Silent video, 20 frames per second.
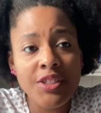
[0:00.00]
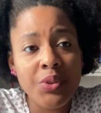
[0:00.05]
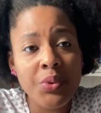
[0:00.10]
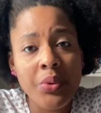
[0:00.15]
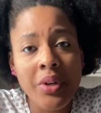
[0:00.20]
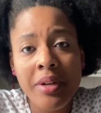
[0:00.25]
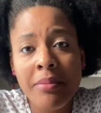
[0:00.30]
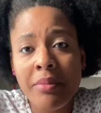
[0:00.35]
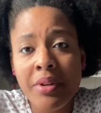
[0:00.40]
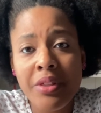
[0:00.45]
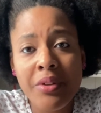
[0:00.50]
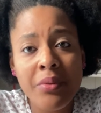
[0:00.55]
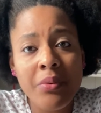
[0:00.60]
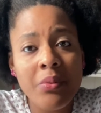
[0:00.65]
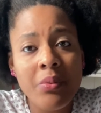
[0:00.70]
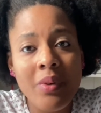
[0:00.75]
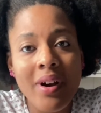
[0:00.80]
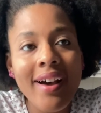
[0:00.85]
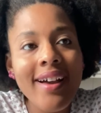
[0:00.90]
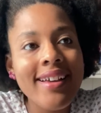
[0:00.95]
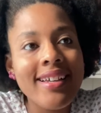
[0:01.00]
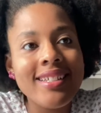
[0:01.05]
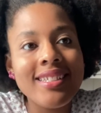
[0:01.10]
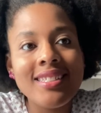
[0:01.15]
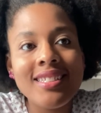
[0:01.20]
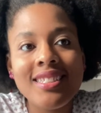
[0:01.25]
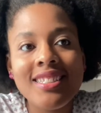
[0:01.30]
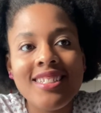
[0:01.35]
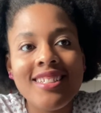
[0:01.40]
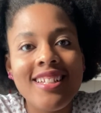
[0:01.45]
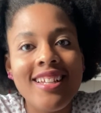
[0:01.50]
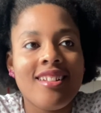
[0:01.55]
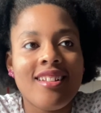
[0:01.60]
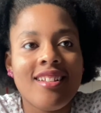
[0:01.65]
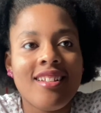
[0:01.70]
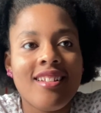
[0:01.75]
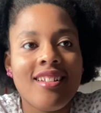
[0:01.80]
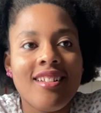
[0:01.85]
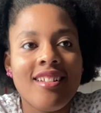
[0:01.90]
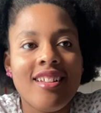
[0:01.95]
grandmother was
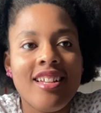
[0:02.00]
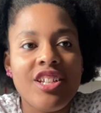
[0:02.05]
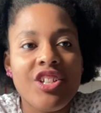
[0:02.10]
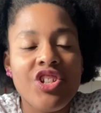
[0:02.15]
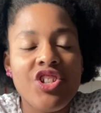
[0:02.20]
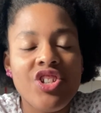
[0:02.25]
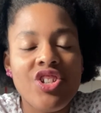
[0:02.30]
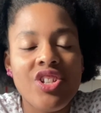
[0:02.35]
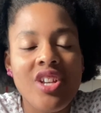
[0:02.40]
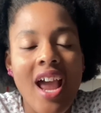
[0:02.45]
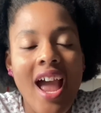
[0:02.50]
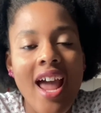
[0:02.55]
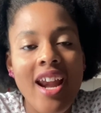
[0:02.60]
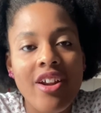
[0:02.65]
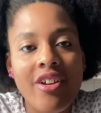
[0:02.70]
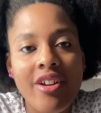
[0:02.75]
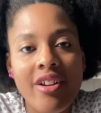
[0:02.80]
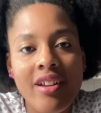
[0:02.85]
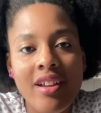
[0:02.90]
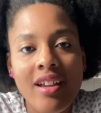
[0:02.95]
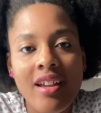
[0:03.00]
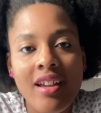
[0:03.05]
is shattered.